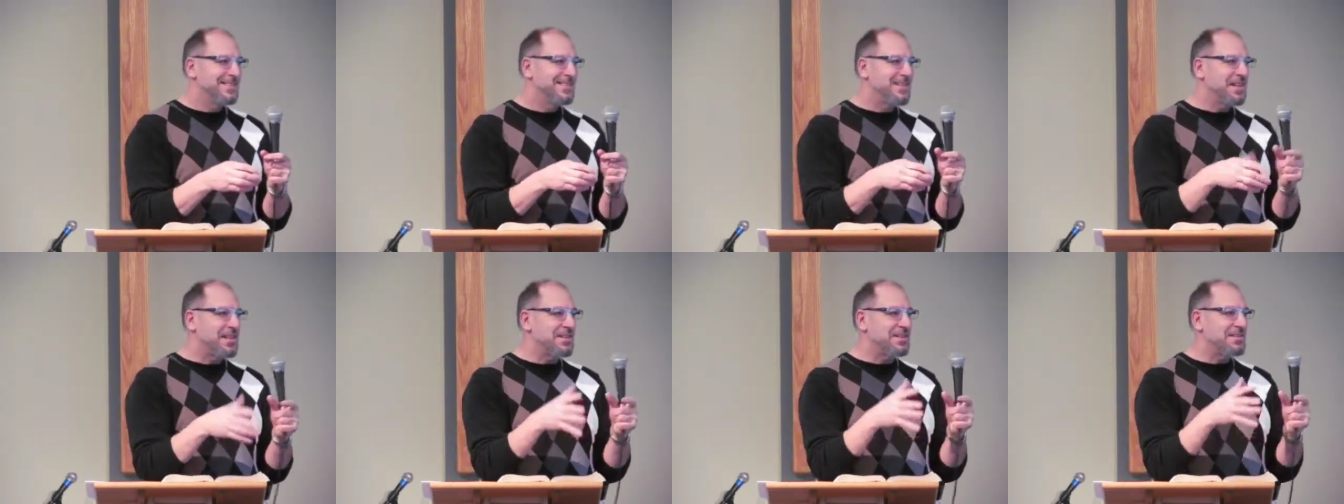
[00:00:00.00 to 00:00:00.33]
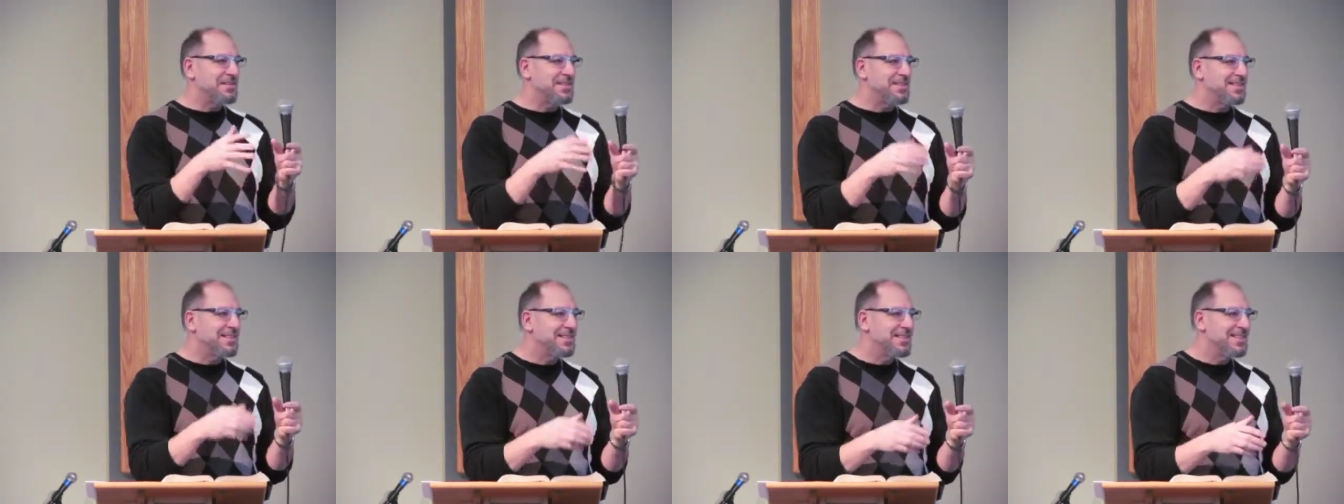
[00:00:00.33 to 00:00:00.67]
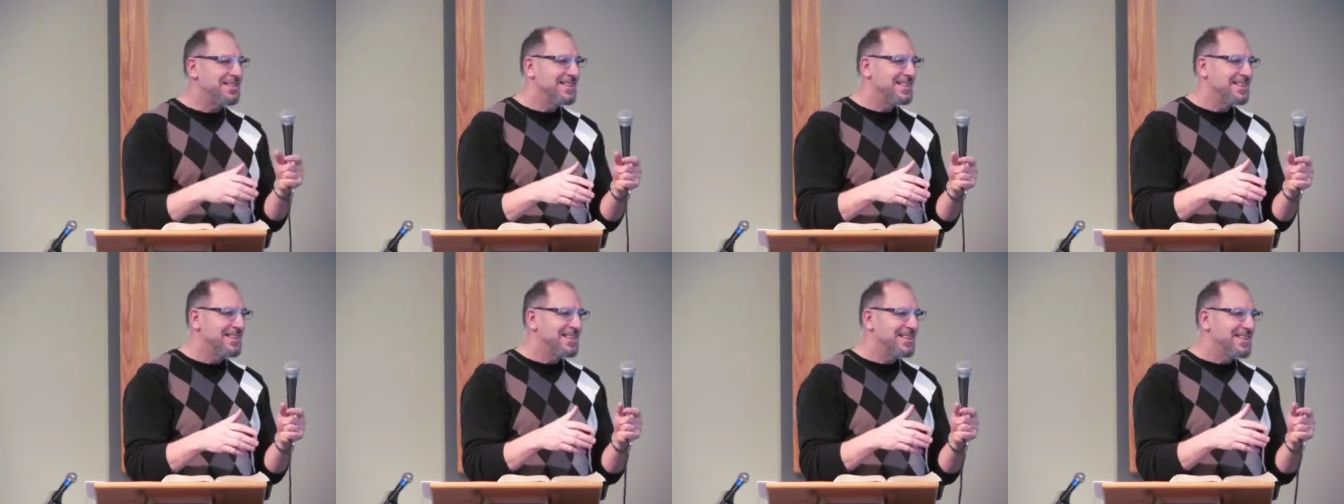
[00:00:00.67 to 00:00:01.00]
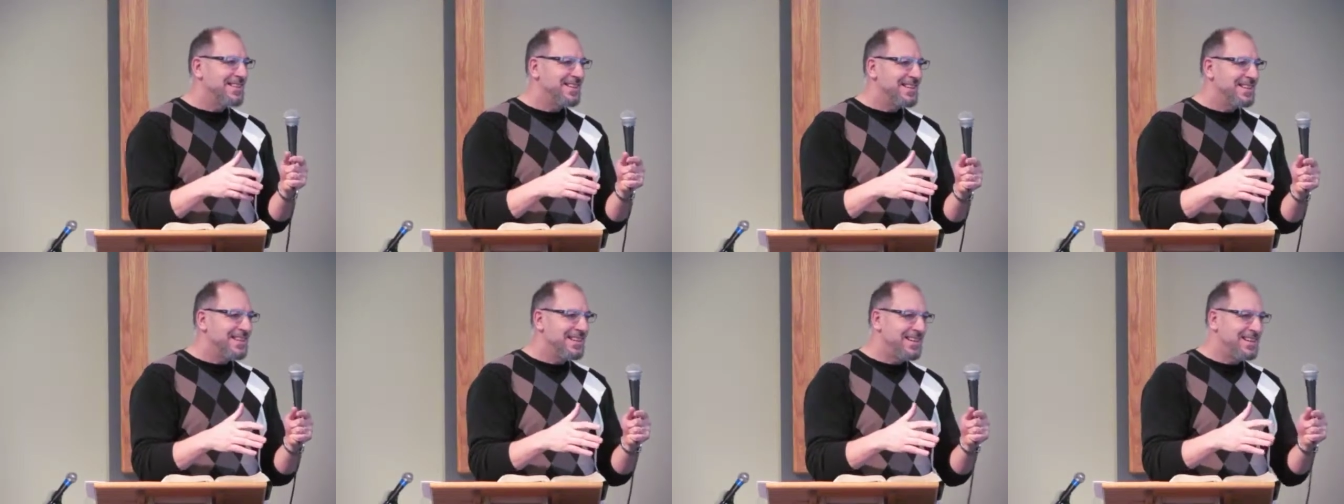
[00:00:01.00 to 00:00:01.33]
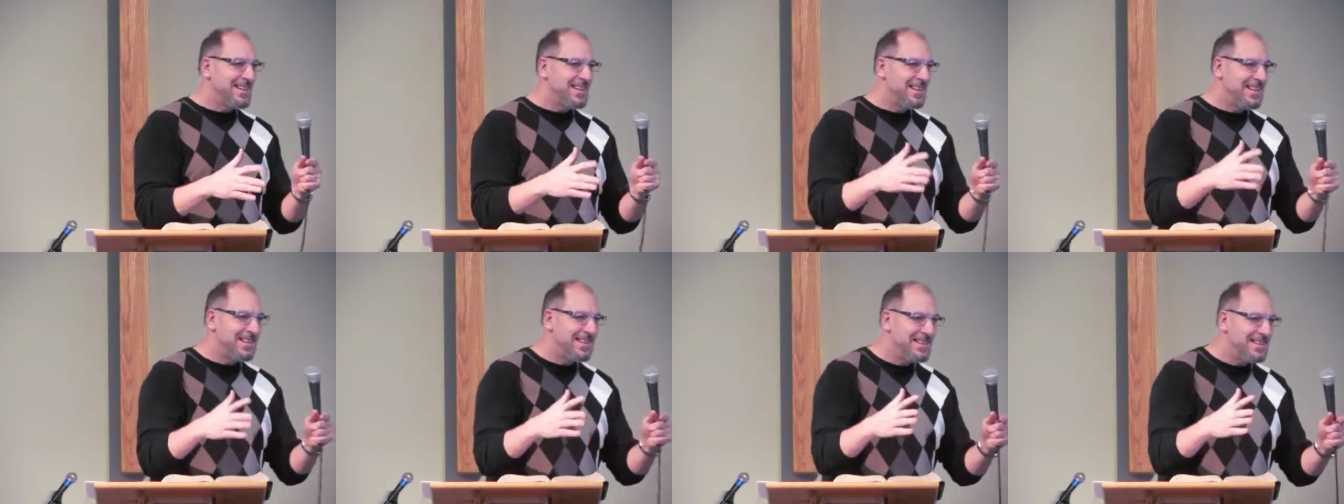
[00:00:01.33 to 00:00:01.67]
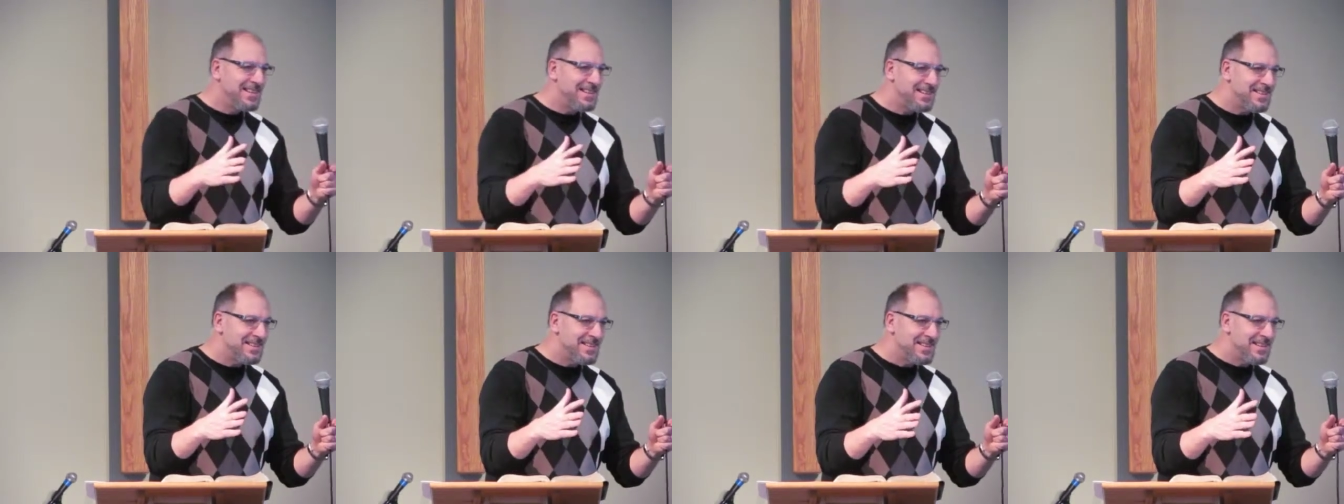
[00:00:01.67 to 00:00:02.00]
Dust.
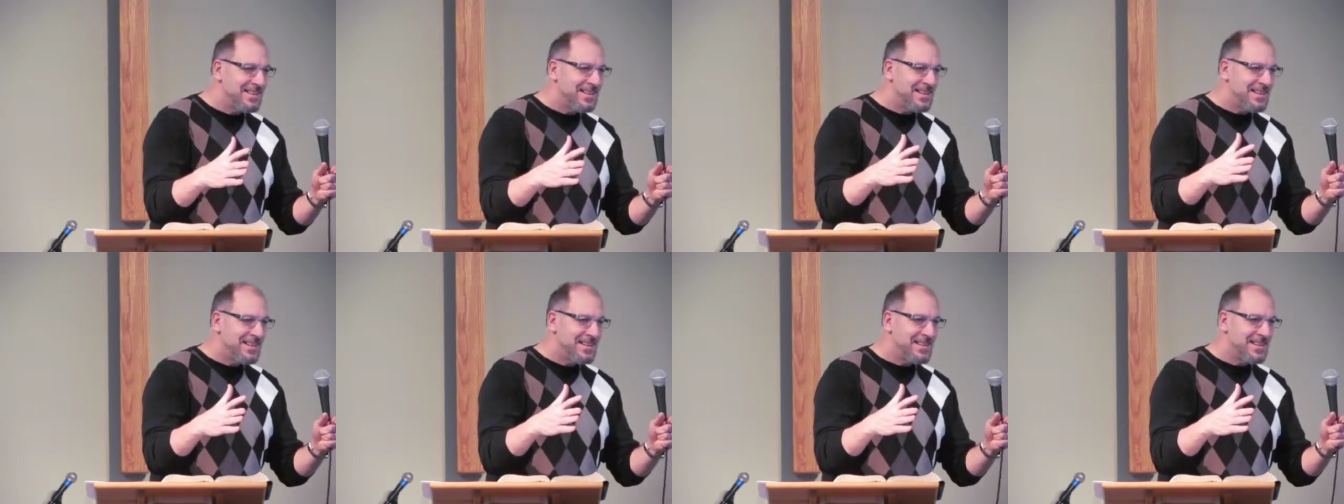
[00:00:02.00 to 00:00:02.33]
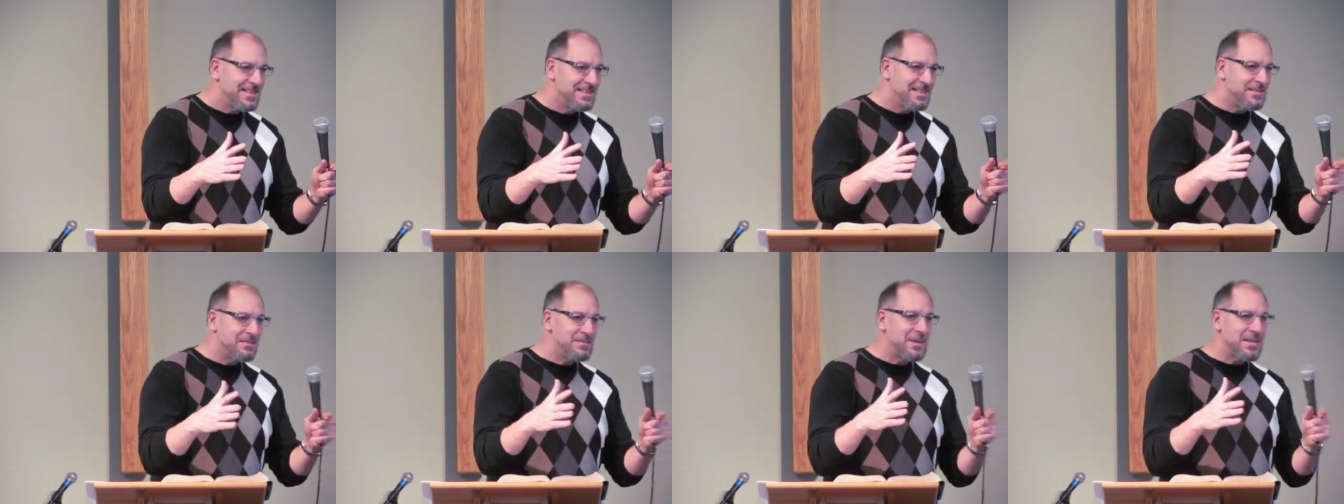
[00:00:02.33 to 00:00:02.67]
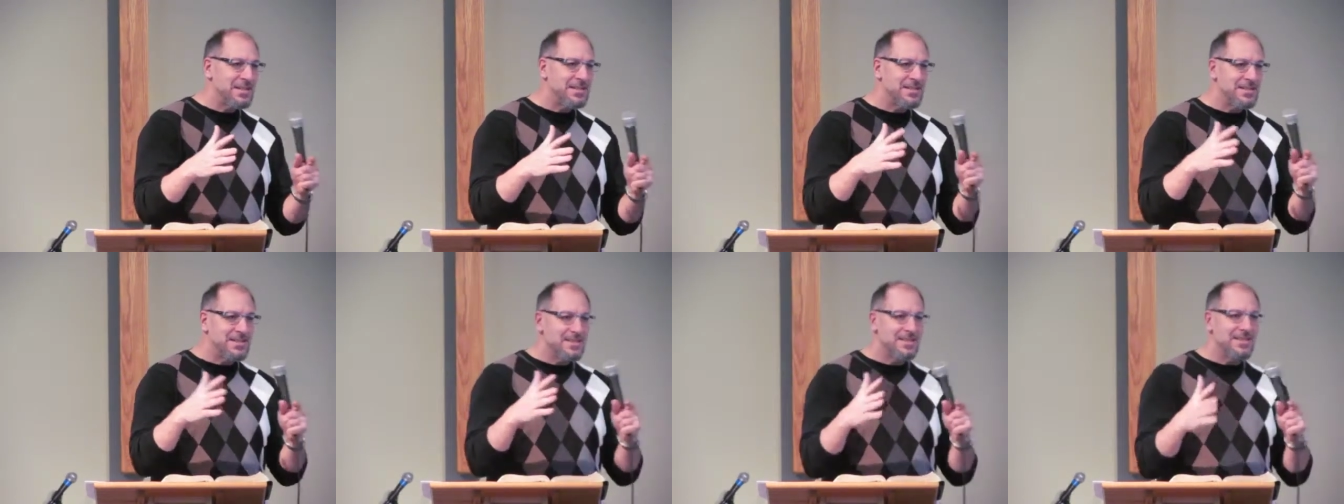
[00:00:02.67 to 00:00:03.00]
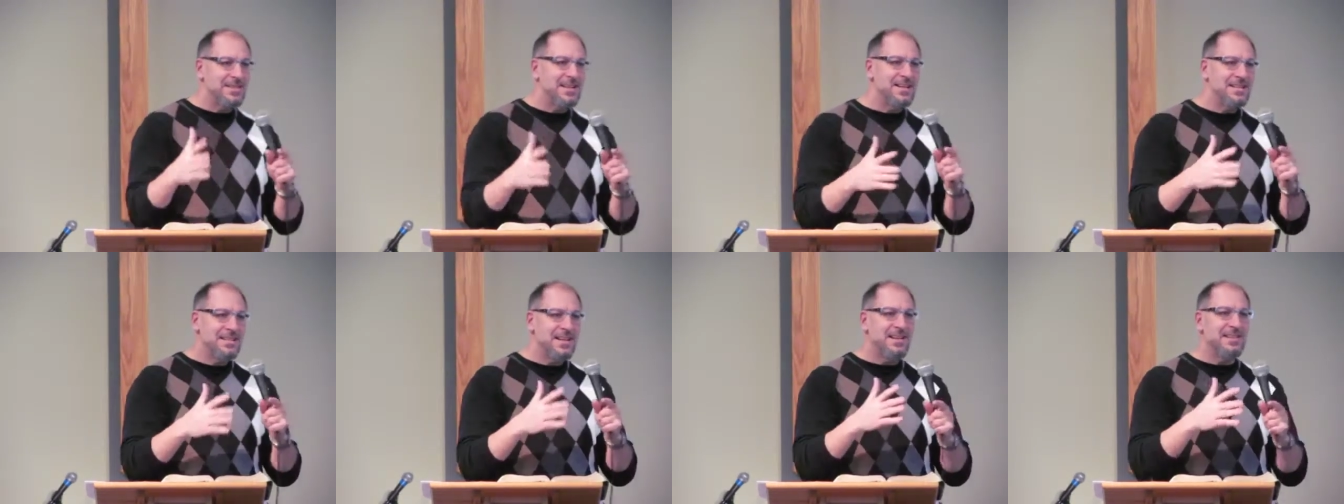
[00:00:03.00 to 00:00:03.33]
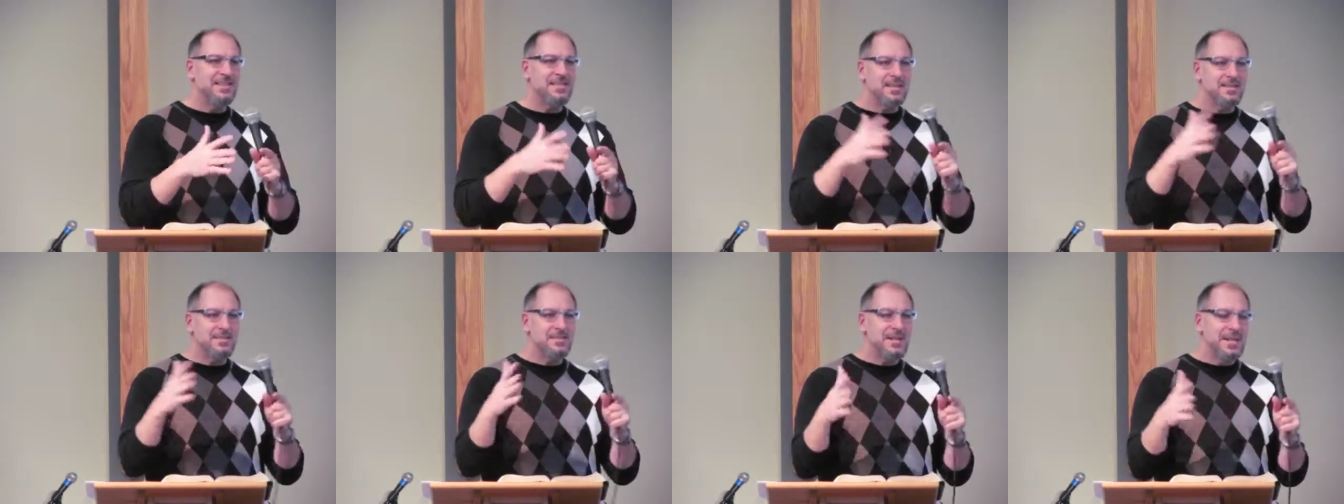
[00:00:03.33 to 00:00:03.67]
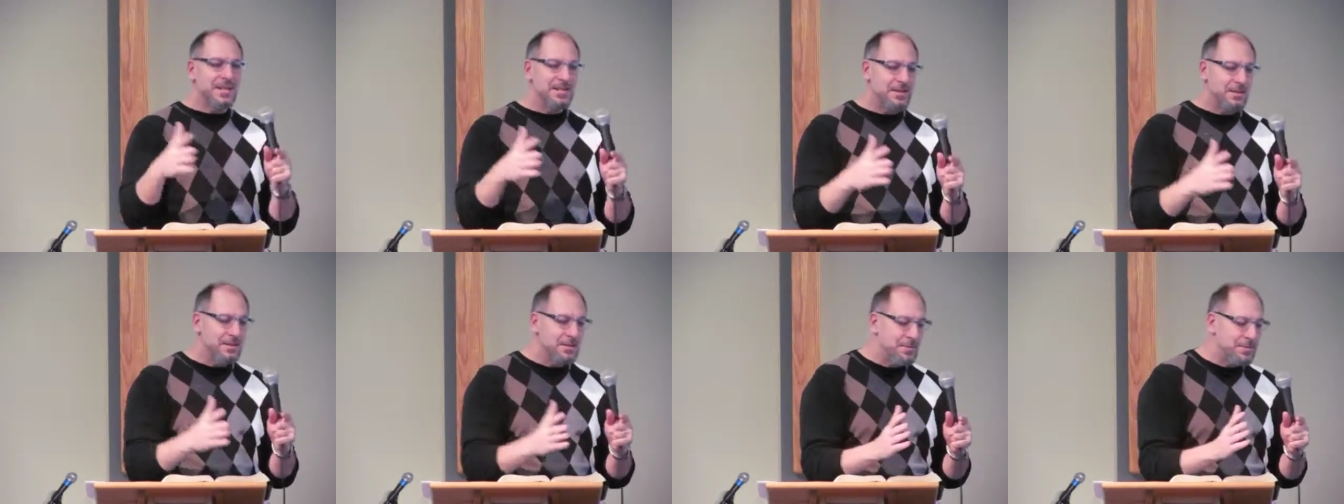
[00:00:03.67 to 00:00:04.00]
And uh, some translators say dust, some
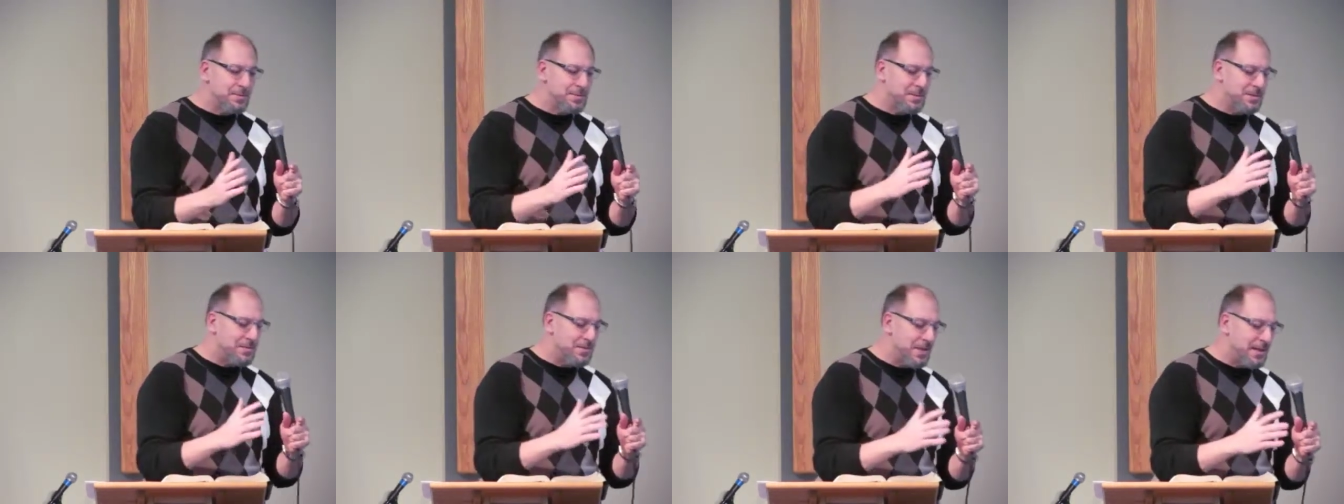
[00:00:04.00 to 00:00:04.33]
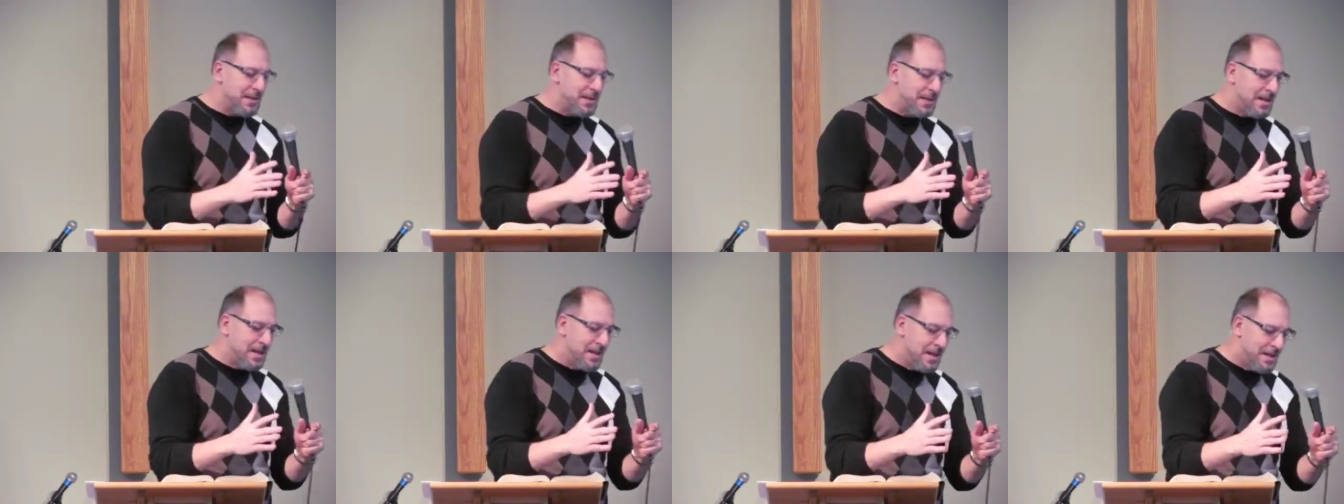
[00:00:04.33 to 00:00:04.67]
say dirt. So I...